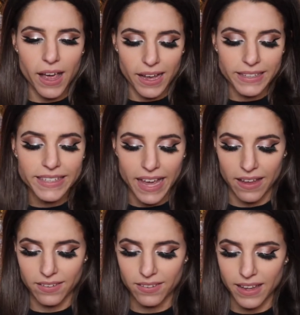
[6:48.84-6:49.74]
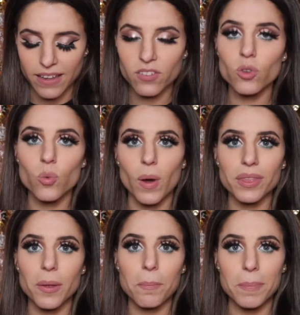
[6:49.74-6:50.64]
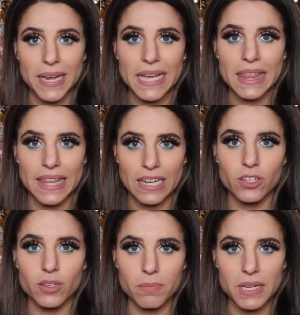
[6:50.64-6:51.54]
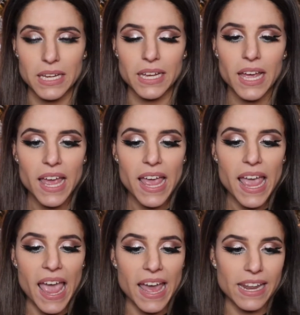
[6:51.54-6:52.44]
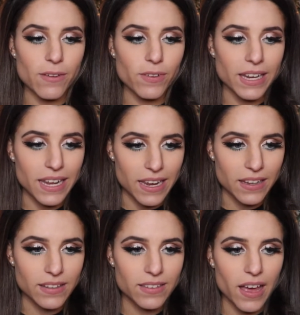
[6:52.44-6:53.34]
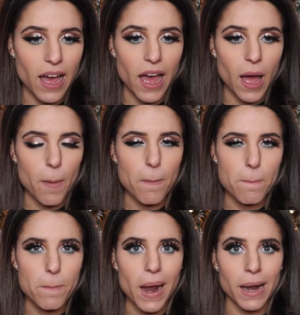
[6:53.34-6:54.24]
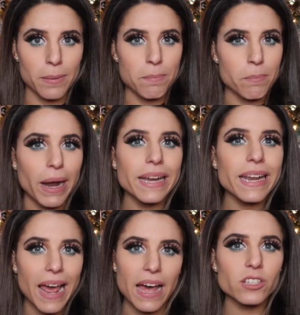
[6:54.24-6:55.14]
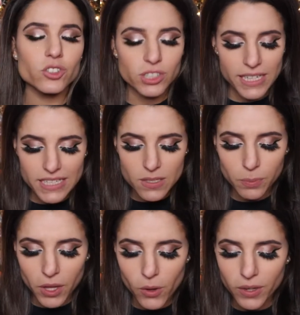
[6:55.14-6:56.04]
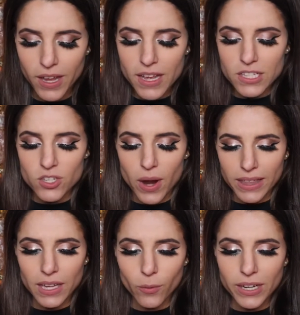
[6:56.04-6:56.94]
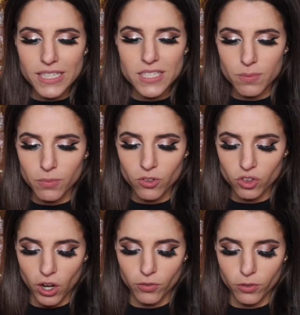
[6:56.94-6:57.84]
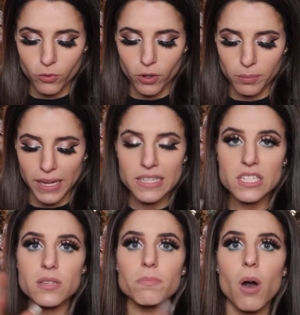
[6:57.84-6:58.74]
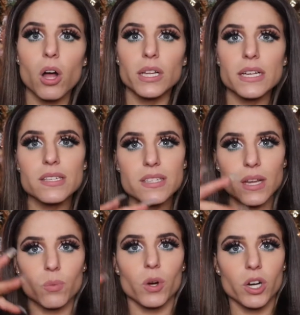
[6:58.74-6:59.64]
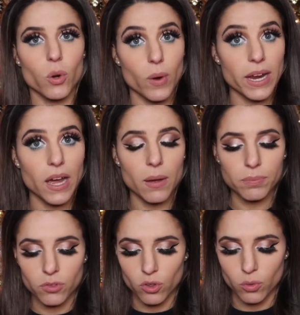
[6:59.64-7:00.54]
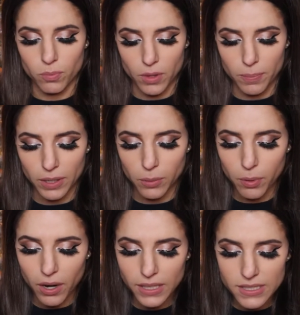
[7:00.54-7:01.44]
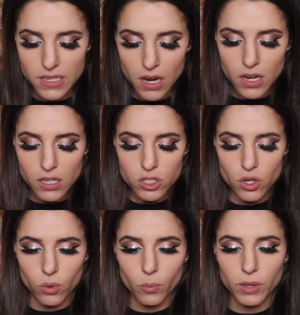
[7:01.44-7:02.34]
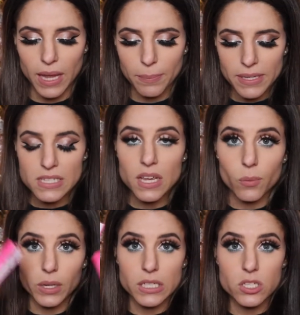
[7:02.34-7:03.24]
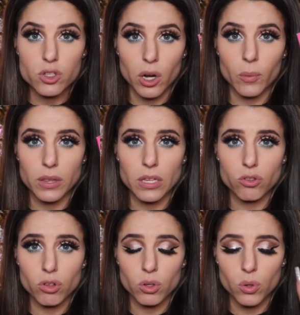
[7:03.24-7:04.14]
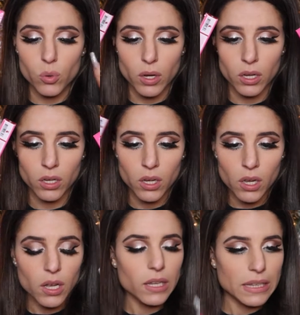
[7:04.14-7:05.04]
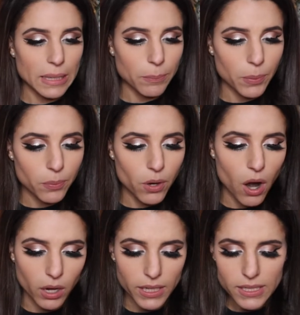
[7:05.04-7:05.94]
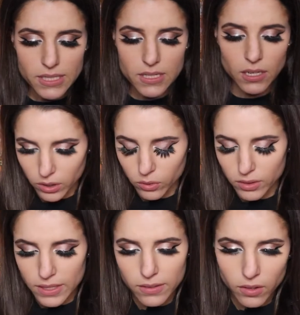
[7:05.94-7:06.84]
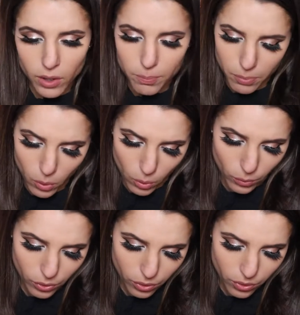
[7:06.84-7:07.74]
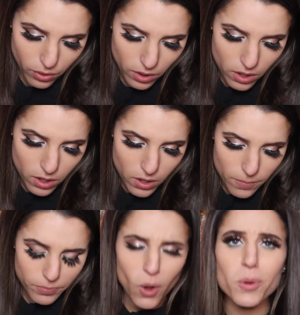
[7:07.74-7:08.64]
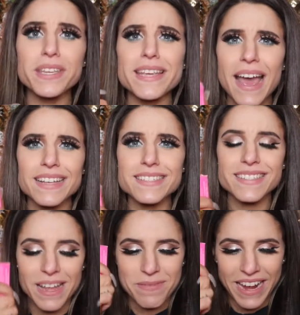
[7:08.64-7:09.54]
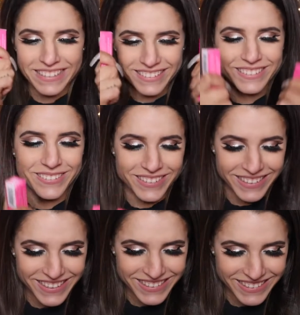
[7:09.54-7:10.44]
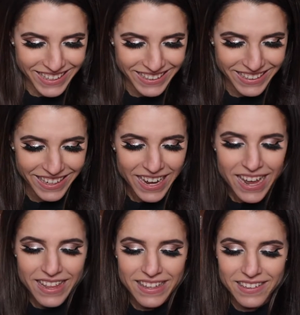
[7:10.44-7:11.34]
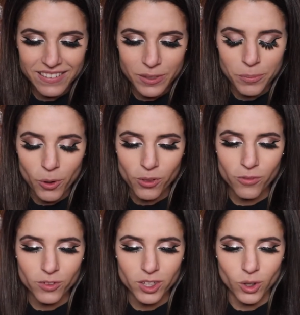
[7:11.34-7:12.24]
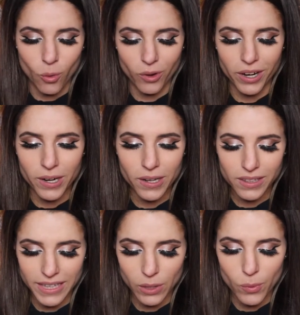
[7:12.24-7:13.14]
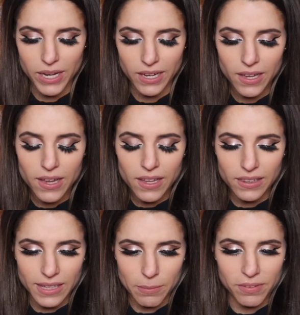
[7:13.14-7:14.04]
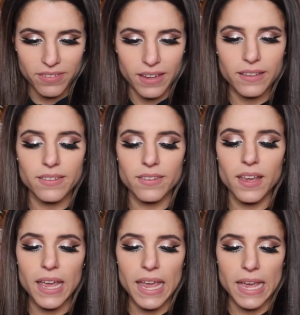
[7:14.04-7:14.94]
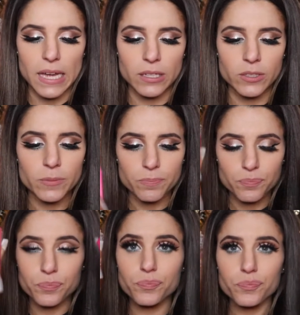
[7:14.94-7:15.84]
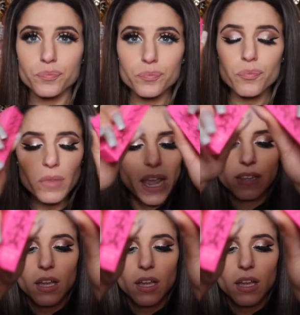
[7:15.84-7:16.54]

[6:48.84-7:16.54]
a guess as to what the big thing could be, and if it is, I might actually explode. So I think we're gonna start from like smallest and work our way up to the bigger products. So with that being said, we're gonna start with the two lip products. These are both, oh yes, I'm actually really excited. These are both Velour Liquid Lipsticks, and I